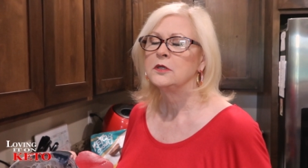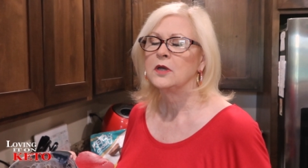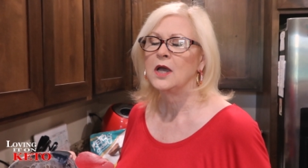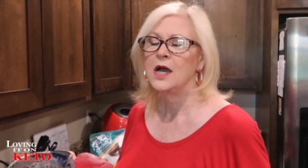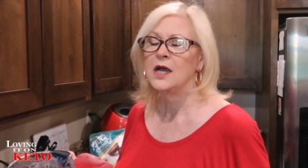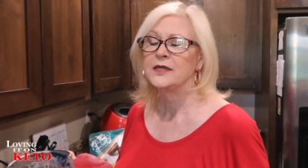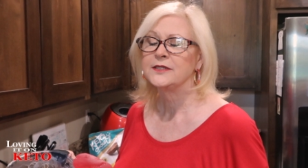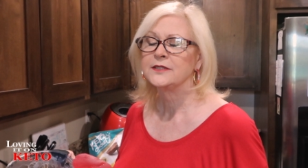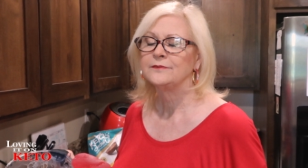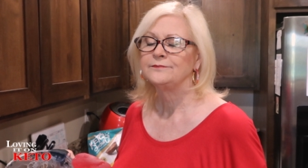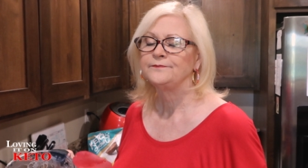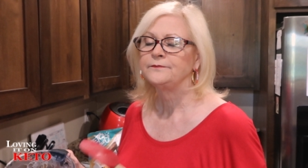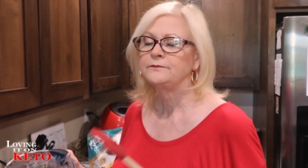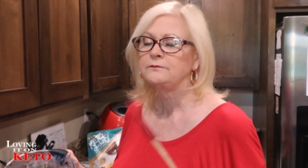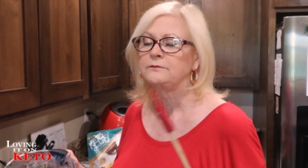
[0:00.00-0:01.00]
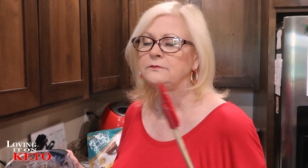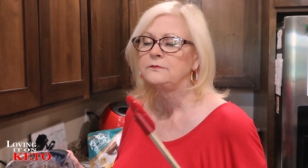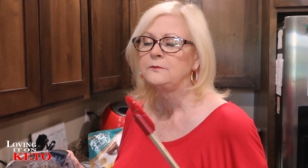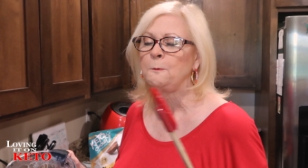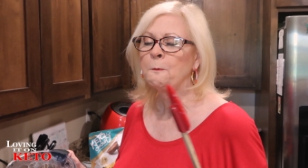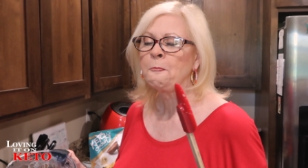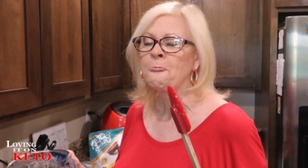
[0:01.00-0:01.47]
guys.
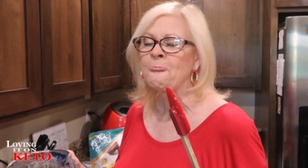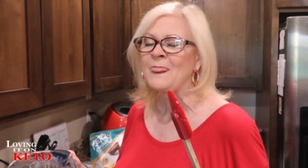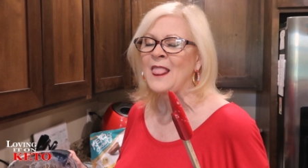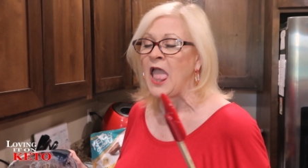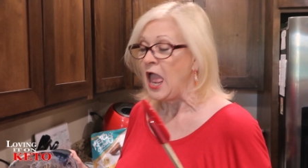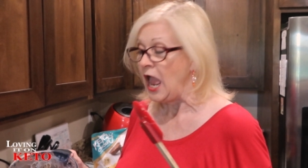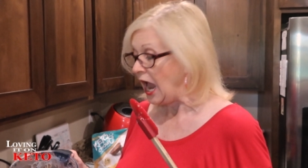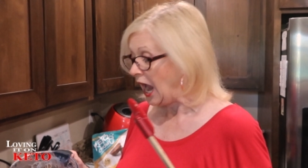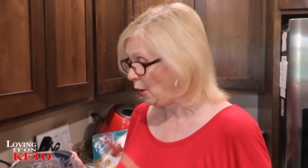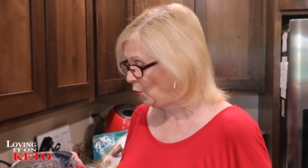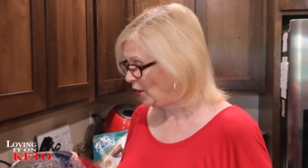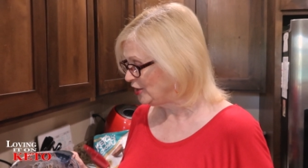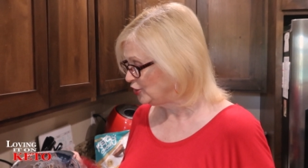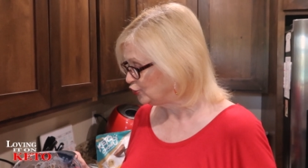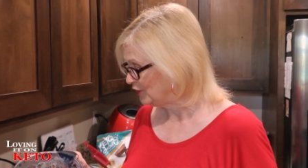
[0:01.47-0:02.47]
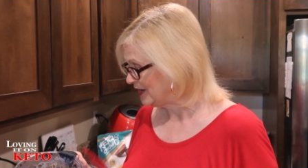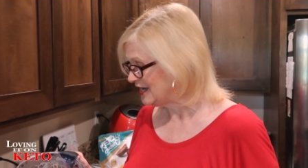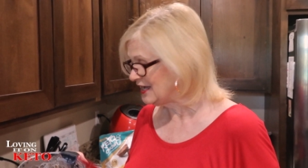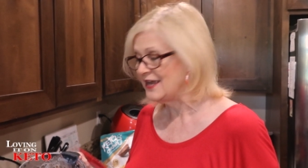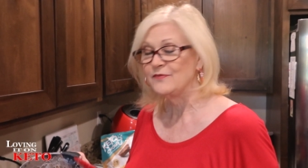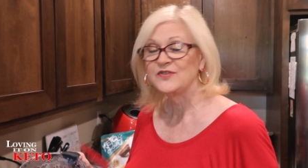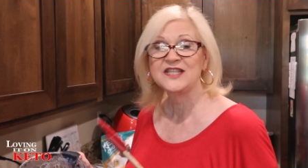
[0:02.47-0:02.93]
I want to
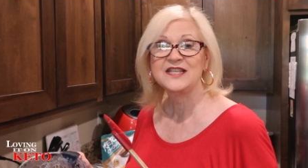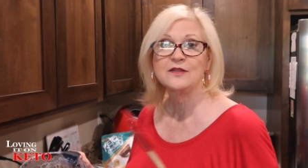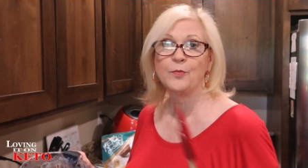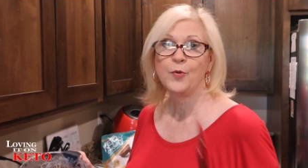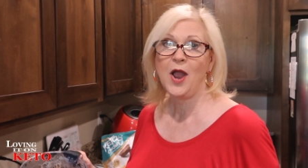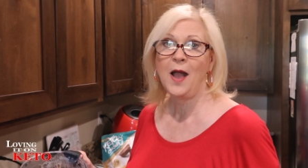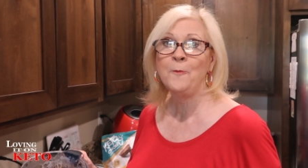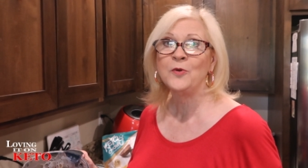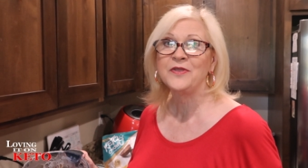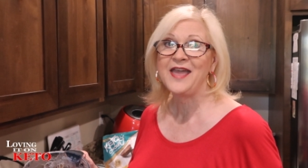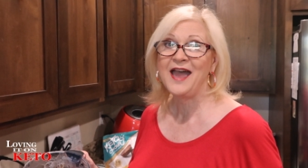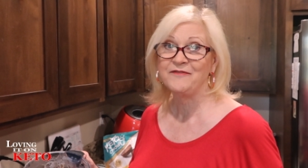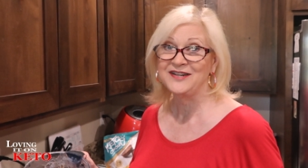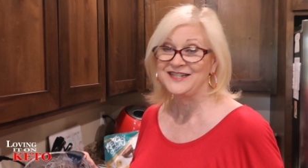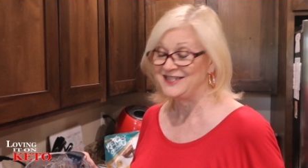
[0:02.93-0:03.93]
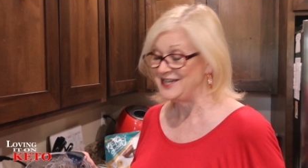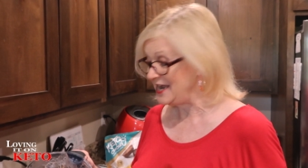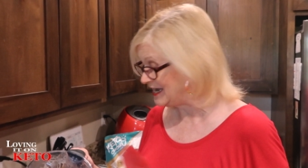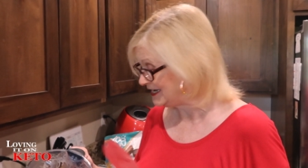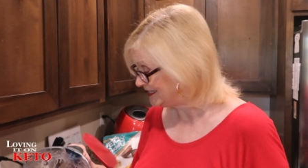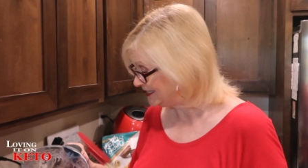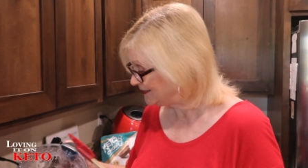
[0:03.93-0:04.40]
drink it. See, the problem with having a
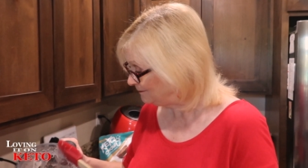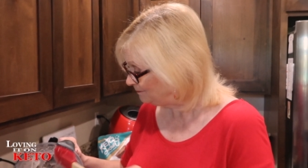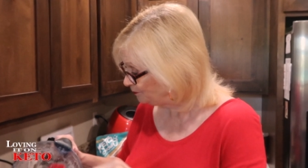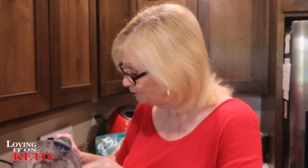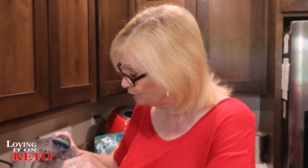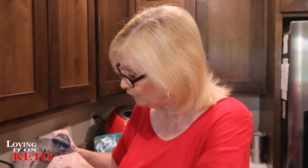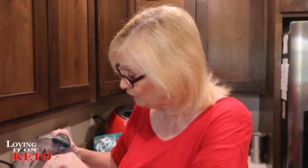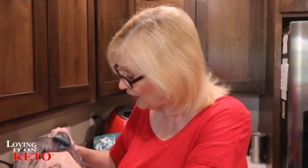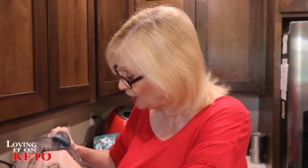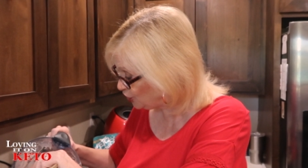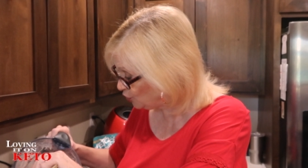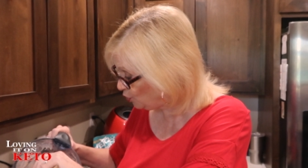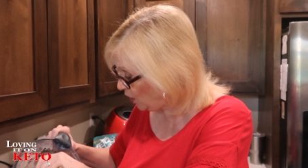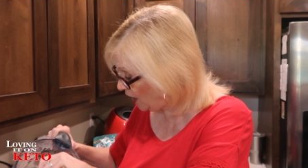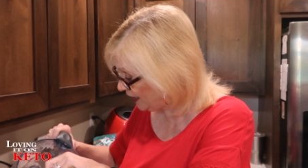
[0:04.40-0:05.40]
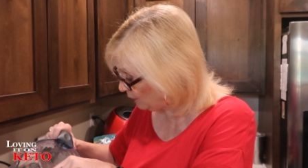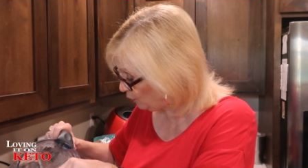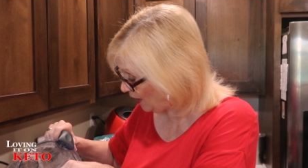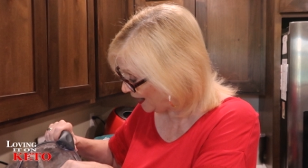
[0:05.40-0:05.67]
taste is you want it